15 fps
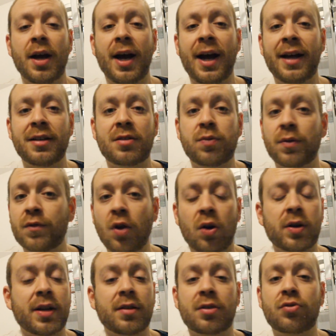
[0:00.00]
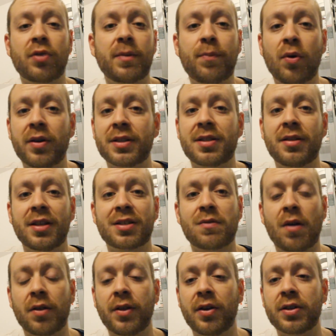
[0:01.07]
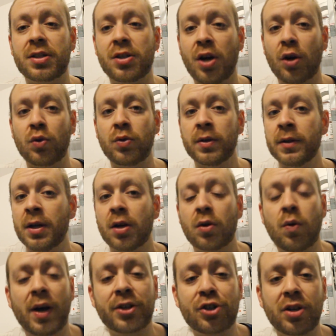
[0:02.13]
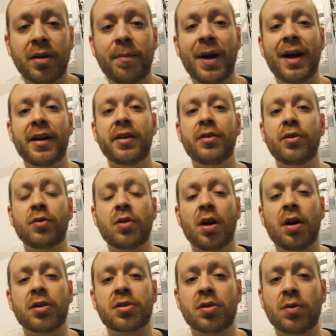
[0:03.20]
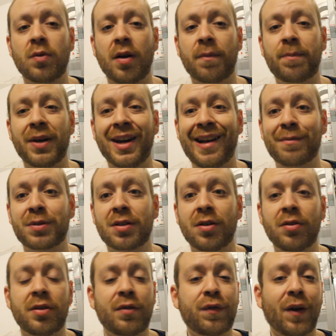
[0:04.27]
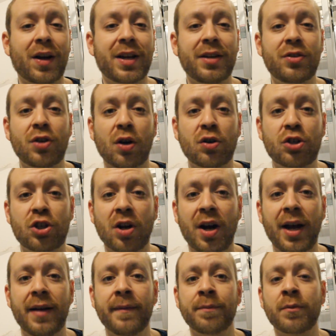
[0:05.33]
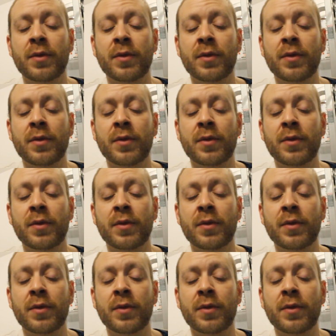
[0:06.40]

And we've got to get the 3 points in this one. There is no question about it. Newcastle have been absolutely fucking dog shite.